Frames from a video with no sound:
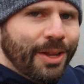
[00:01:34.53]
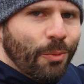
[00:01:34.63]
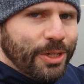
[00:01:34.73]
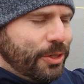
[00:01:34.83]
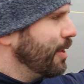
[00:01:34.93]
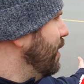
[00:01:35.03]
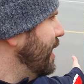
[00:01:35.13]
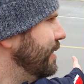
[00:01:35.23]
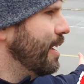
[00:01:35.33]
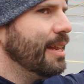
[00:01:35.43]
which you can
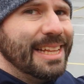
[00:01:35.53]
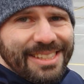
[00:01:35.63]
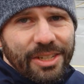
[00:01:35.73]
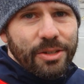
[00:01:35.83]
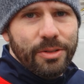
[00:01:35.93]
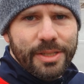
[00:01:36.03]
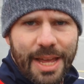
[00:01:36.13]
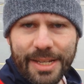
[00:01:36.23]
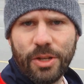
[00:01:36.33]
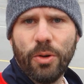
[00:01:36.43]
then turn into
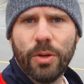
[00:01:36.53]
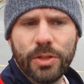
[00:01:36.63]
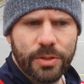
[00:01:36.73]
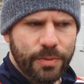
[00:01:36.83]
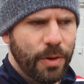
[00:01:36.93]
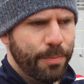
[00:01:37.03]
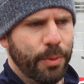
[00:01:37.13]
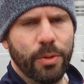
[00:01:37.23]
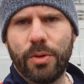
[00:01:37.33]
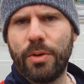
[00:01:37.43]
tennis courts,
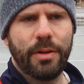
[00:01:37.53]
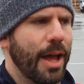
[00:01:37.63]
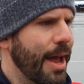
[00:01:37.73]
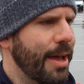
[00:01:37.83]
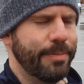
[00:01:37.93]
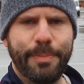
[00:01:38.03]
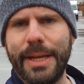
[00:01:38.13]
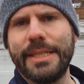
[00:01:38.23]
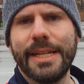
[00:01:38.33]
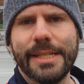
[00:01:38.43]
football uh,
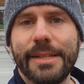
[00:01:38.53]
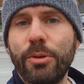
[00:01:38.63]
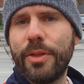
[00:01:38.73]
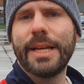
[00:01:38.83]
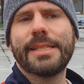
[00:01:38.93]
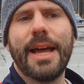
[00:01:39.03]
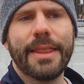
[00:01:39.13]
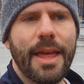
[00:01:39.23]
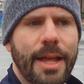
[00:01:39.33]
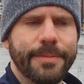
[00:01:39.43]
pitches, and all things like
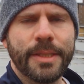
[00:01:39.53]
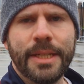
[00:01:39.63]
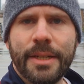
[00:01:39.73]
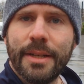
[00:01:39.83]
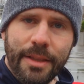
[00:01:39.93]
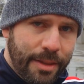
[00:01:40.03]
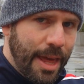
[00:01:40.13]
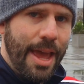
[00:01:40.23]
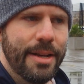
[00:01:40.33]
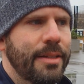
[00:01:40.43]
that.
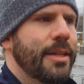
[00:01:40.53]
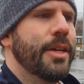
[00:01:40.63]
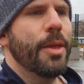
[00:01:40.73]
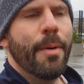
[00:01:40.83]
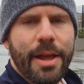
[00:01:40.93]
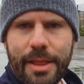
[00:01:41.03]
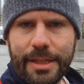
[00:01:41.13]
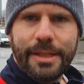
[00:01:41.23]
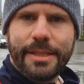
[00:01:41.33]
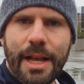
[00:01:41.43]
Then you might
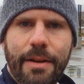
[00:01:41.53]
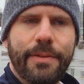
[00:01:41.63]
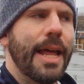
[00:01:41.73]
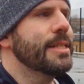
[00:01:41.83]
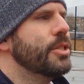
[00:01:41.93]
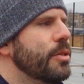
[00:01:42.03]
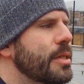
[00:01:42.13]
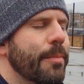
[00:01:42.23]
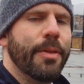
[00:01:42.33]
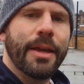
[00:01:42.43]
think to yourself, let's do
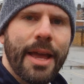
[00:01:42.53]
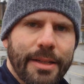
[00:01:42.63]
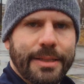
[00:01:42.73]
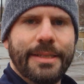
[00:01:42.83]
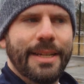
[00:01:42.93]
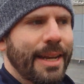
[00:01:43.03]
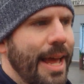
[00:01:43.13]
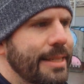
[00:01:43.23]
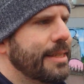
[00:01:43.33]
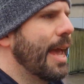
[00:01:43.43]
something else.
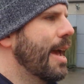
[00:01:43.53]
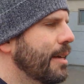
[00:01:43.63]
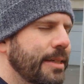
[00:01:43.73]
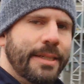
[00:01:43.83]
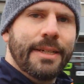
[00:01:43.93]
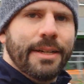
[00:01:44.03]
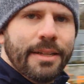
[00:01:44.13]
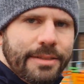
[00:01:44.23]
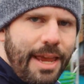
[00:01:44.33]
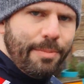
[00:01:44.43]
Let's get
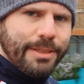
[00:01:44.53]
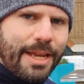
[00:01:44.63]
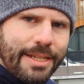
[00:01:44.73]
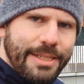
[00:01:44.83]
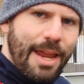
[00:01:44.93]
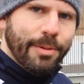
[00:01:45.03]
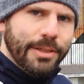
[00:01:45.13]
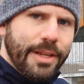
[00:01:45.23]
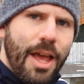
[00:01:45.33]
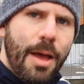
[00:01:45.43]
table tennis
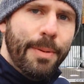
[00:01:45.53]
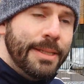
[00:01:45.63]
tables, urban